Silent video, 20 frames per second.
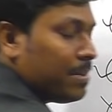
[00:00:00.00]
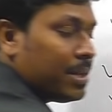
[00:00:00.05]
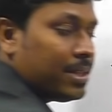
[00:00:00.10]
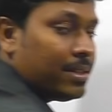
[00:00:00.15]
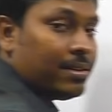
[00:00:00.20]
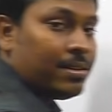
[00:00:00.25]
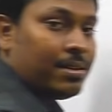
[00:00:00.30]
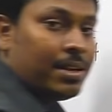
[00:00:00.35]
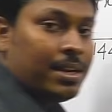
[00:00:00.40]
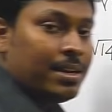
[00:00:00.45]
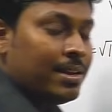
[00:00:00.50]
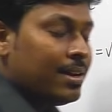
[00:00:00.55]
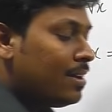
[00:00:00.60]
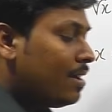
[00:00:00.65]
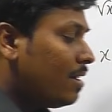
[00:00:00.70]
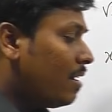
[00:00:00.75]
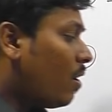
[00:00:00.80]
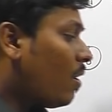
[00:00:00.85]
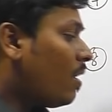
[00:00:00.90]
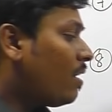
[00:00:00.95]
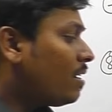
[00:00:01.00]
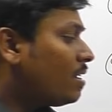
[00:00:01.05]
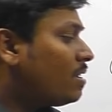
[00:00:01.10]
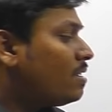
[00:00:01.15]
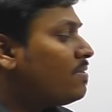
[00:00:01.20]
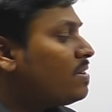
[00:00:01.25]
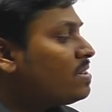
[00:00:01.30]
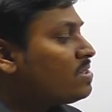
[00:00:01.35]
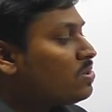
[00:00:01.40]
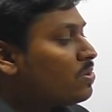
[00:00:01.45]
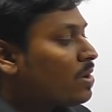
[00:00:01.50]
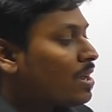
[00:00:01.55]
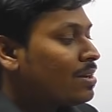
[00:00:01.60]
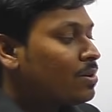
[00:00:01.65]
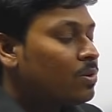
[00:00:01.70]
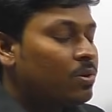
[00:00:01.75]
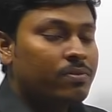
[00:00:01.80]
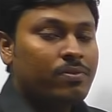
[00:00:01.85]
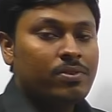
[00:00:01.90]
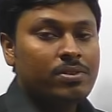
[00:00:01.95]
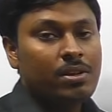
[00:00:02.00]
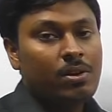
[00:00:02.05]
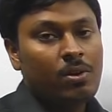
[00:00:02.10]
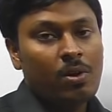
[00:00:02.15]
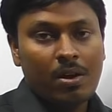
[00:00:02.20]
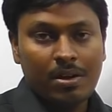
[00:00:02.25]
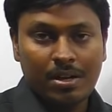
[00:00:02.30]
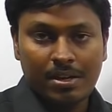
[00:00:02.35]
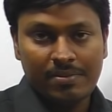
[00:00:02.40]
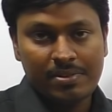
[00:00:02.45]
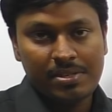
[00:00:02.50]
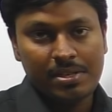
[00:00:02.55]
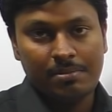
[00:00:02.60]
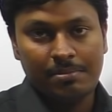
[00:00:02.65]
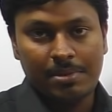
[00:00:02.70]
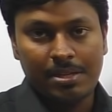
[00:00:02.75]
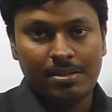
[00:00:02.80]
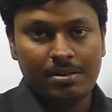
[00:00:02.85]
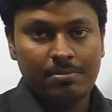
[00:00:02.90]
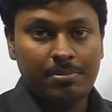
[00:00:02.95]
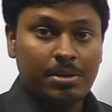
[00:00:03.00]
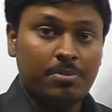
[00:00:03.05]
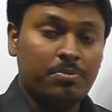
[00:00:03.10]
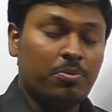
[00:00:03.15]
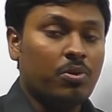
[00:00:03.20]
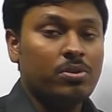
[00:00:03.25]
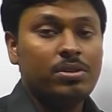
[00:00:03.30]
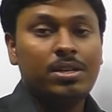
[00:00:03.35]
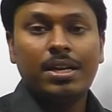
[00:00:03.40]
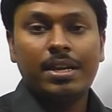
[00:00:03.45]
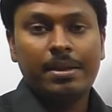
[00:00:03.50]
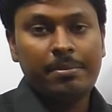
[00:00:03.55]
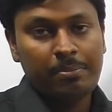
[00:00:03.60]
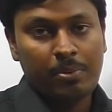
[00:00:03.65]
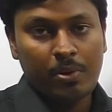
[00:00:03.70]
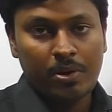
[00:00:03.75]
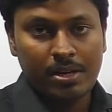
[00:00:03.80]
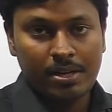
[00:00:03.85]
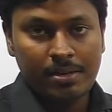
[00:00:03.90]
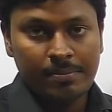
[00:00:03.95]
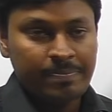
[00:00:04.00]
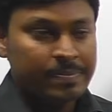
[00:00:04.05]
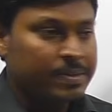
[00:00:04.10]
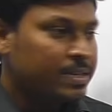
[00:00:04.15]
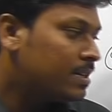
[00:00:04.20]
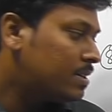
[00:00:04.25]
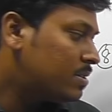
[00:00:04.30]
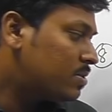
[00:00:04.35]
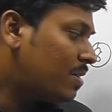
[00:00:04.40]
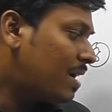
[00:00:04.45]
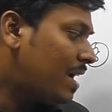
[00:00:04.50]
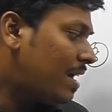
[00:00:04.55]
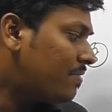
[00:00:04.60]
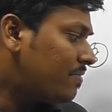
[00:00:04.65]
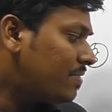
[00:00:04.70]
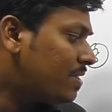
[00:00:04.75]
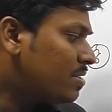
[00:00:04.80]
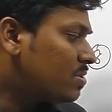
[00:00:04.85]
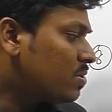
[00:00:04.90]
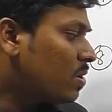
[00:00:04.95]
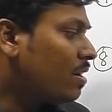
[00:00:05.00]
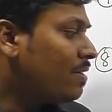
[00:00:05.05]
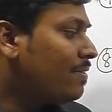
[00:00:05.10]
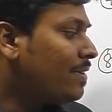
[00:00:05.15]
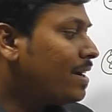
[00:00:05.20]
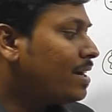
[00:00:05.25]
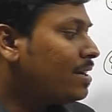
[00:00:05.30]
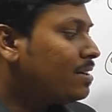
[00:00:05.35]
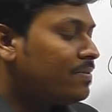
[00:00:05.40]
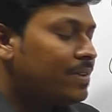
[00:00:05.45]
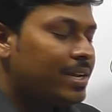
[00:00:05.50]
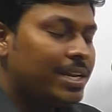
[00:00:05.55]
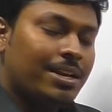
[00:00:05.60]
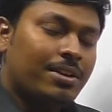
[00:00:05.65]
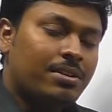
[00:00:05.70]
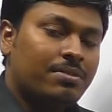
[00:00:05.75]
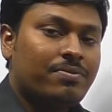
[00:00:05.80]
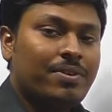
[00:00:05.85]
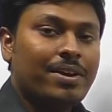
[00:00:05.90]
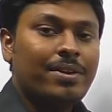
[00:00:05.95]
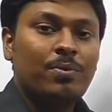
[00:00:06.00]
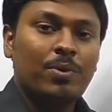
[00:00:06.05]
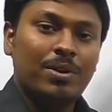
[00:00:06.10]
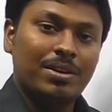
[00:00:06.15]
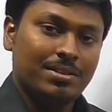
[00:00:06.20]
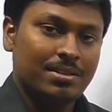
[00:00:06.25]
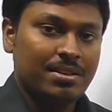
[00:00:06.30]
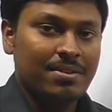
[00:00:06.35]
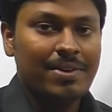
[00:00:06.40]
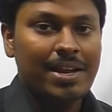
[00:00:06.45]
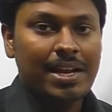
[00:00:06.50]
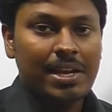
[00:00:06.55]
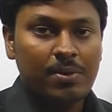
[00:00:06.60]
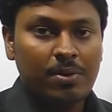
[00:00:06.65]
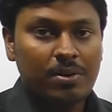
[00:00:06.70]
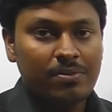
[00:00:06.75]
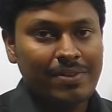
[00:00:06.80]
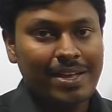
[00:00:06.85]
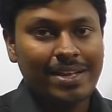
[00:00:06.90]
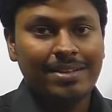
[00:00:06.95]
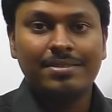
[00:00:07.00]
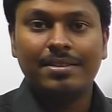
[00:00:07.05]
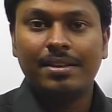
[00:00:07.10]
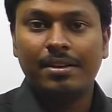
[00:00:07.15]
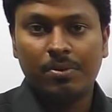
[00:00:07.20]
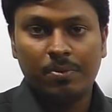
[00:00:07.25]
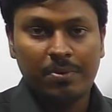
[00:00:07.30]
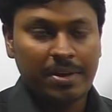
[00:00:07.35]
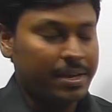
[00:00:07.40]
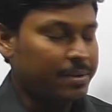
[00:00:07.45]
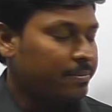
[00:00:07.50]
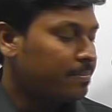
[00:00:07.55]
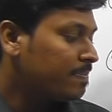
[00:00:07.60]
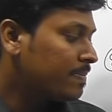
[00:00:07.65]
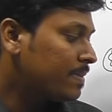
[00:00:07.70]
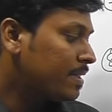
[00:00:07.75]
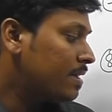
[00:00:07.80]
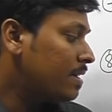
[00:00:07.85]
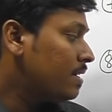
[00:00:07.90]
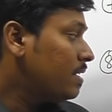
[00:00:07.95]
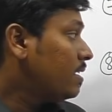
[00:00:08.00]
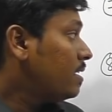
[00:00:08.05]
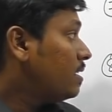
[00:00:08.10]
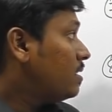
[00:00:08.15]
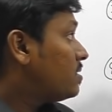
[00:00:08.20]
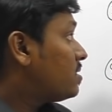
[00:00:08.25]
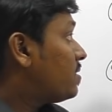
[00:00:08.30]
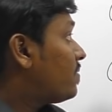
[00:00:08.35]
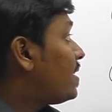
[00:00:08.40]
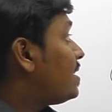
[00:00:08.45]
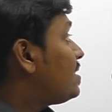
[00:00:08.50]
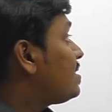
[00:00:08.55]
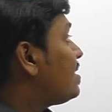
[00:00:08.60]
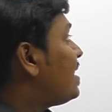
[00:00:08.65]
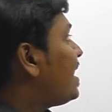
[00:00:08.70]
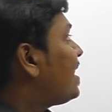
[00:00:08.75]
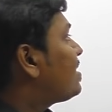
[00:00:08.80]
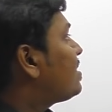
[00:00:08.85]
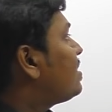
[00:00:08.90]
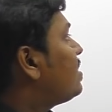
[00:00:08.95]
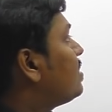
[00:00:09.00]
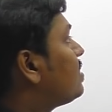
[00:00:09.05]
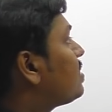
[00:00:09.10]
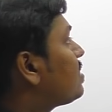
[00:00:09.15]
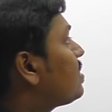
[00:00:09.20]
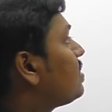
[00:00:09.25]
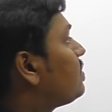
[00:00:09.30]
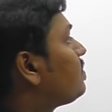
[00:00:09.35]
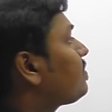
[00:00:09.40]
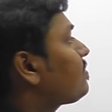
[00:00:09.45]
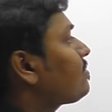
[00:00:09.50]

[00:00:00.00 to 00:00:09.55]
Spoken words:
method, right? Or otherwise you can go for the long division method, but both are important. So after solving it, we need to find what is the value of x and y. So friends, next is